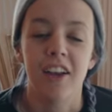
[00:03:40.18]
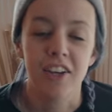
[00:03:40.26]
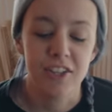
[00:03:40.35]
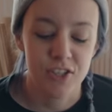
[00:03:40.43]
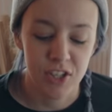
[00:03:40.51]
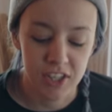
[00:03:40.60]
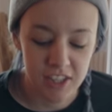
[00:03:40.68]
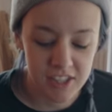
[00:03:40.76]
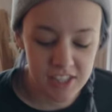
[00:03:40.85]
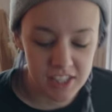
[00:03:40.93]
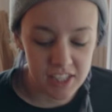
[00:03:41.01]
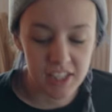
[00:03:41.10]
I'm gonna drink
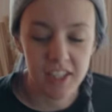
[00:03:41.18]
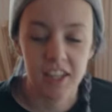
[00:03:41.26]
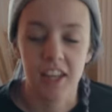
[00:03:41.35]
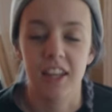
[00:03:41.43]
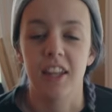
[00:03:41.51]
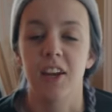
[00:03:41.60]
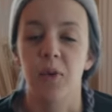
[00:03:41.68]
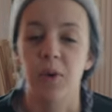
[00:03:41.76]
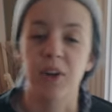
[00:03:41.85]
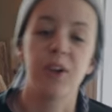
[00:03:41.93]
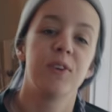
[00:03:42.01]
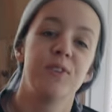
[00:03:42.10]
this tea and then I
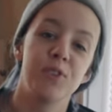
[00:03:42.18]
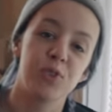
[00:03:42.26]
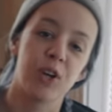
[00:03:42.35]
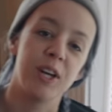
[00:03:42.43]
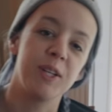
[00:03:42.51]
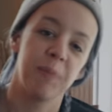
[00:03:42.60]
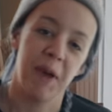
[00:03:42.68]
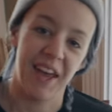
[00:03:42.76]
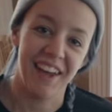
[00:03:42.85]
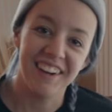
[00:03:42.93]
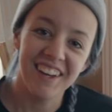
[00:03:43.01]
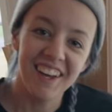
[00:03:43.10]
wanna go straight to
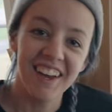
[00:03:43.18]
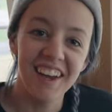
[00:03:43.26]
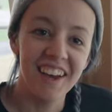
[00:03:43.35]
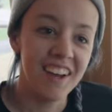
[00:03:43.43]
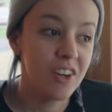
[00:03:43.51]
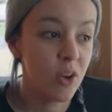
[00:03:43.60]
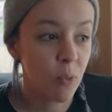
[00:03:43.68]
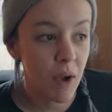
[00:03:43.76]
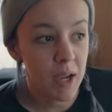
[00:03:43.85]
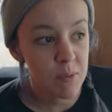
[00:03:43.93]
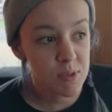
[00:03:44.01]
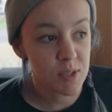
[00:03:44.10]
bed. I don't know
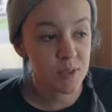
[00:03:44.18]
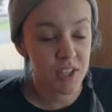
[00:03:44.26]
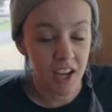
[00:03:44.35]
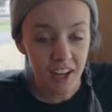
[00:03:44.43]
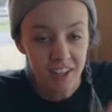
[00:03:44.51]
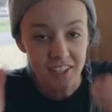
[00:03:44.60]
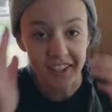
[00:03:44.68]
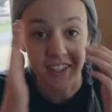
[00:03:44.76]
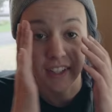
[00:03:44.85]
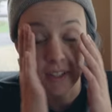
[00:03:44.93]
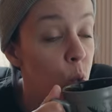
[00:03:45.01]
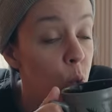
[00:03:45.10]
why I'm so tired.